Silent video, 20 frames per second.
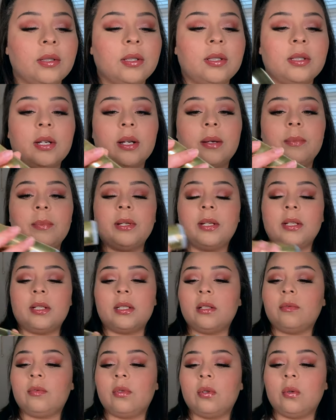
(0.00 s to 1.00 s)
step is,
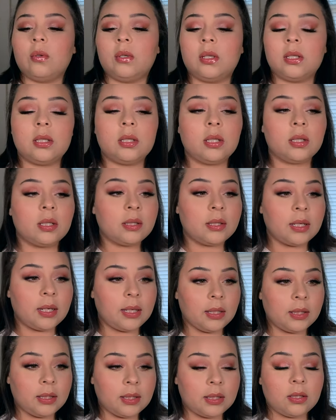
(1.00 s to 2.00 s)
of course,
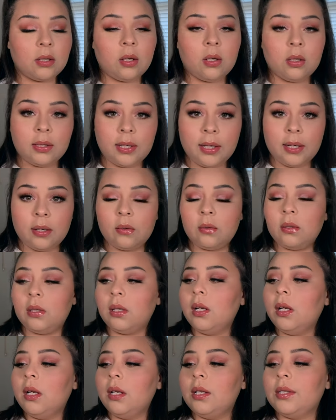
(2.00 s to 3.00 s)
setting this all down.
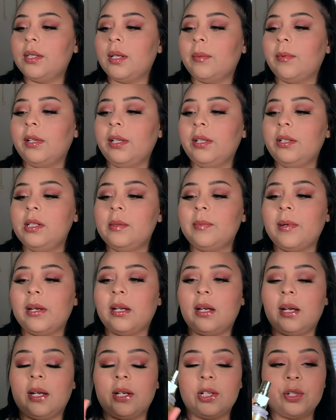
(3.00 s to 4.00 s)
So I'm gonna use my
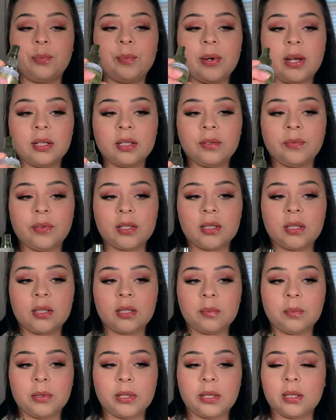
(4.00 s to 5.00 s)
Hydra Matte Fixing
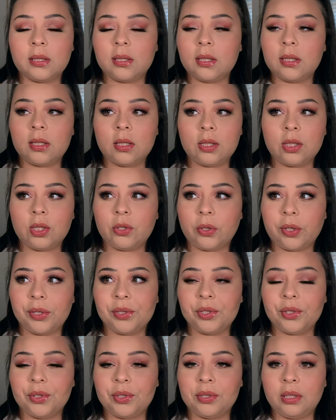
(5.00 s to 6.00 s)
Spray because it's the
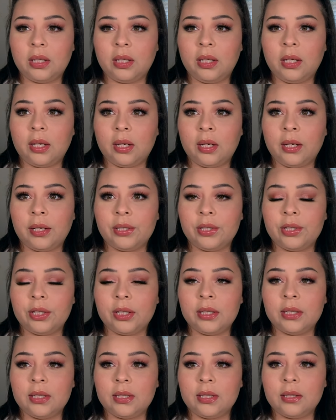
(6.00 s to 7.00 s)
strangest thing. It
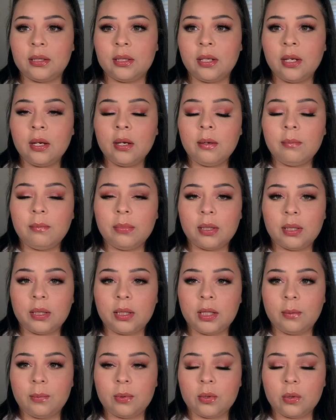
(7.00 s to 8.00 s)
hydrates, but it
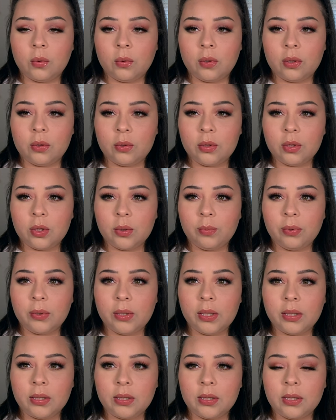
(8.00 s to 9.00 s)
keeps oil
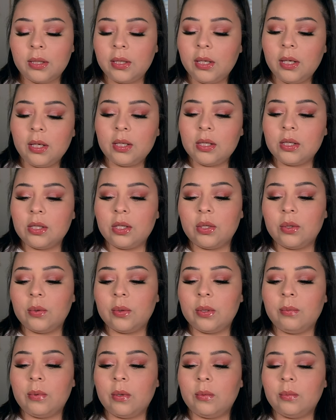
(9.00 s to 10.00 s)
suppressed, so
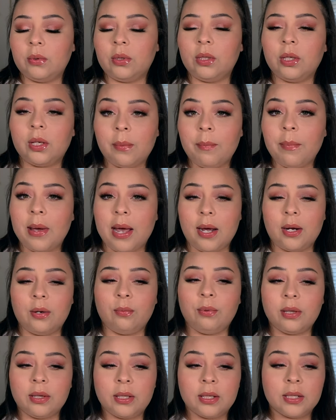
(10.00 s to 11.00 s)
it won't look bad
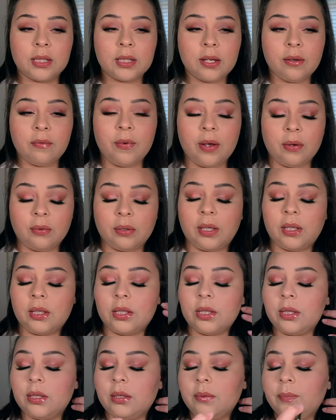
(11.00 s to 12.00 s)
with this
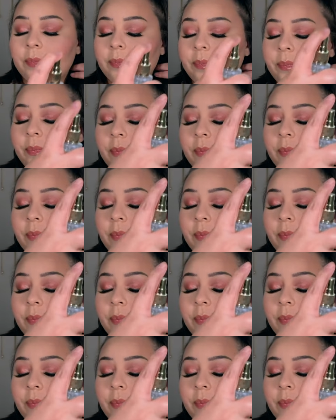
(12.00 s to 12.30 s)
foundation.